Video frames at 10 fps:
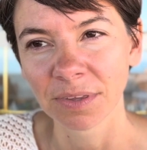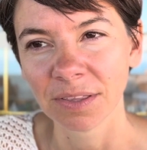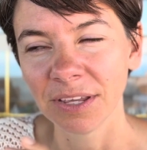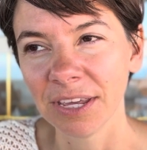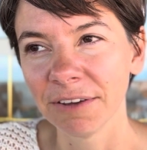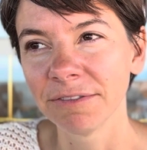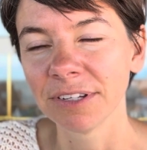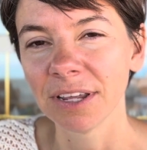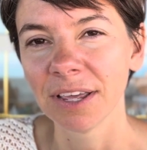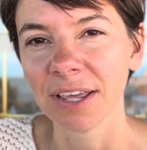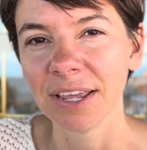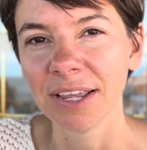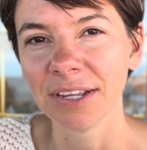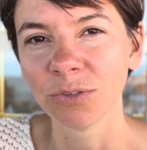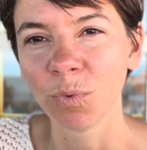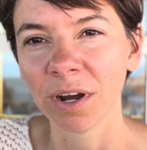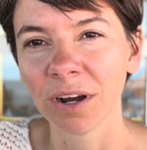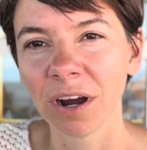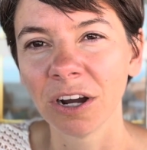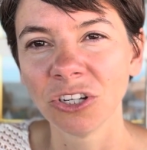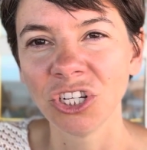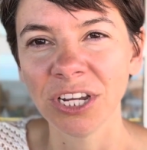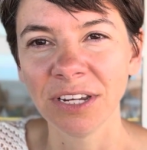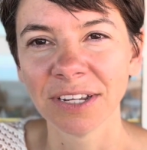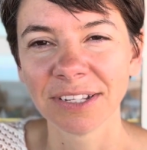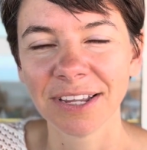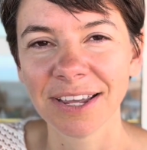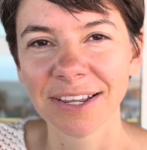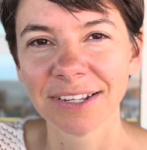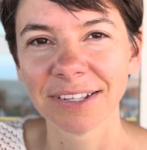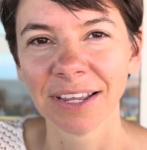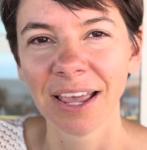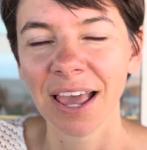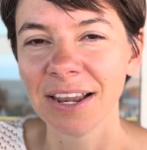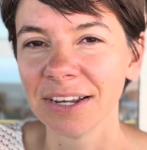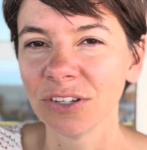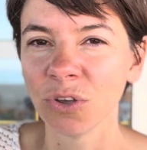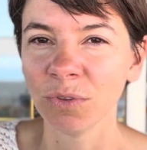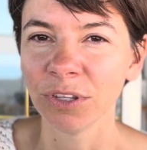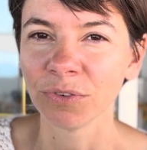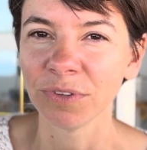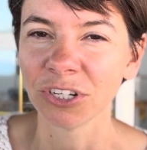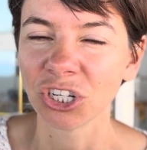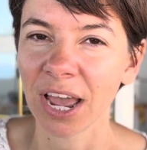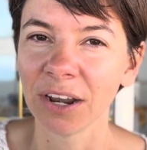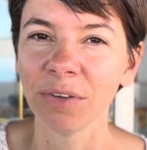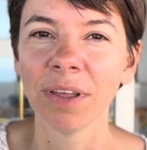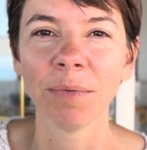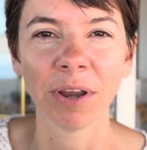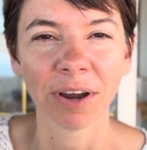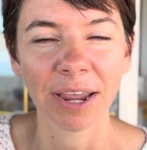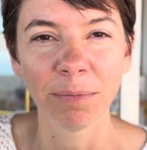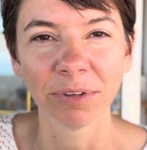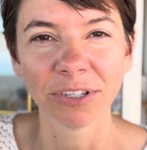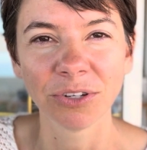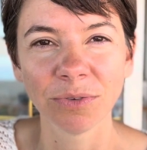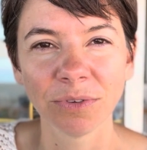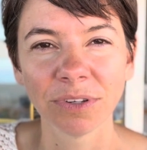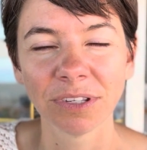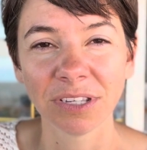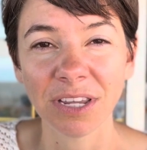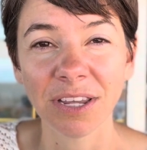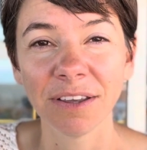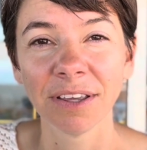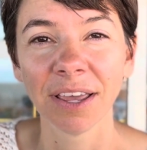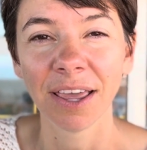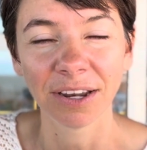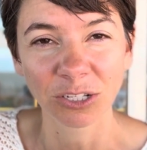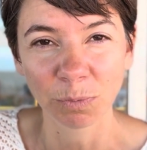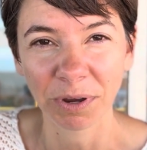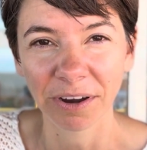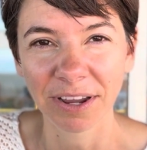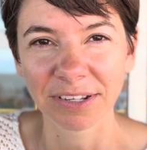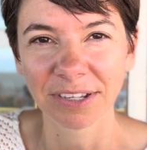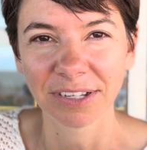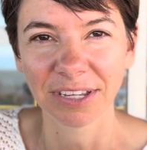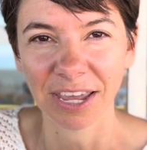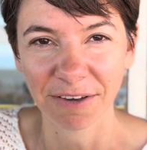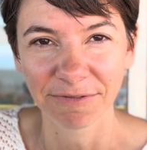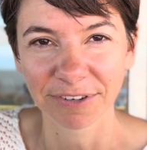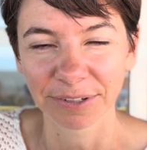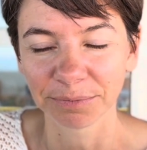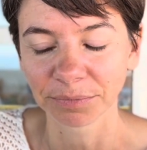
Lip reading: The gift is where our genius is, and it is only through the shadow that we are able to see and experience this gift.